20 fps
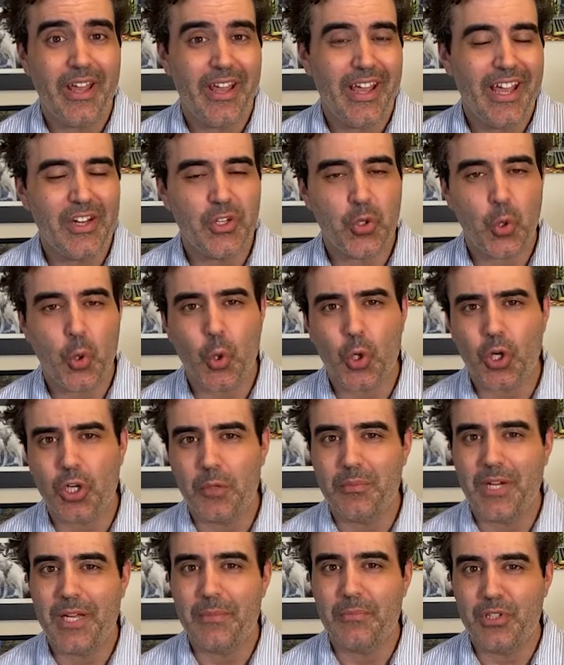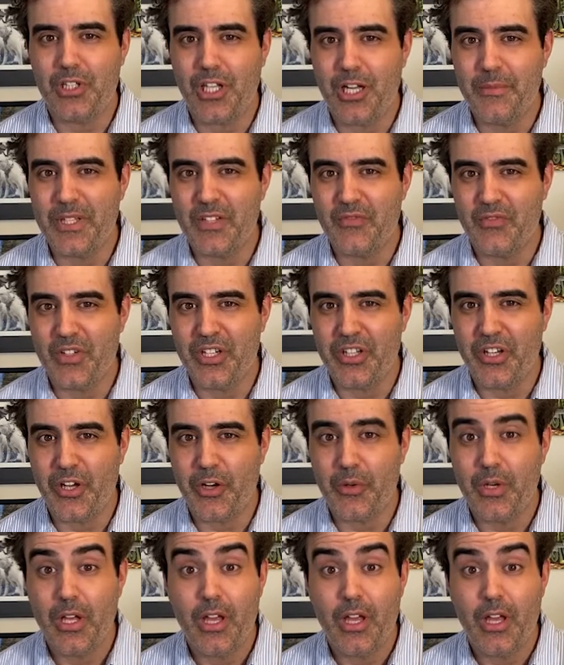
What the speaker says: and or my plumbing video.